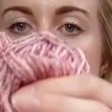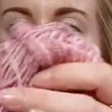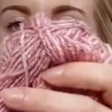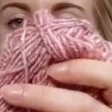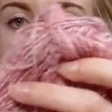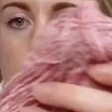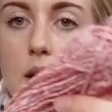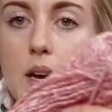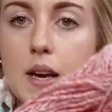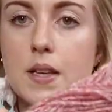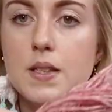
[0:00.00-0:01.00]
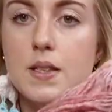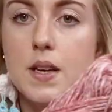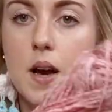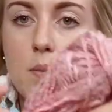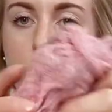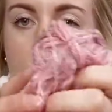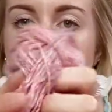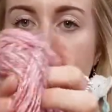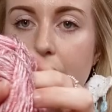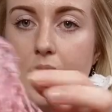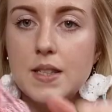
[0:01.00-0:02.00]
So it's um,
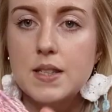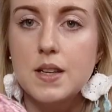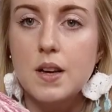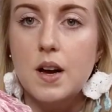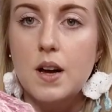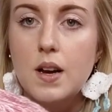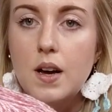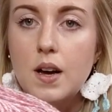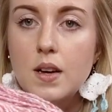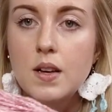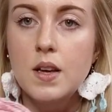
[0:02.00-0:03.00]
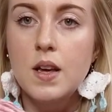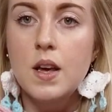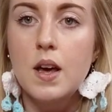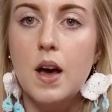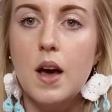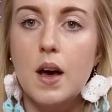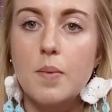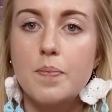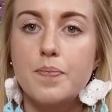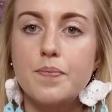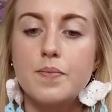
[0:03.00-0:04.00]
variegated in colour
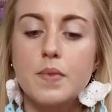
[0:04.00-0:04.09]
um,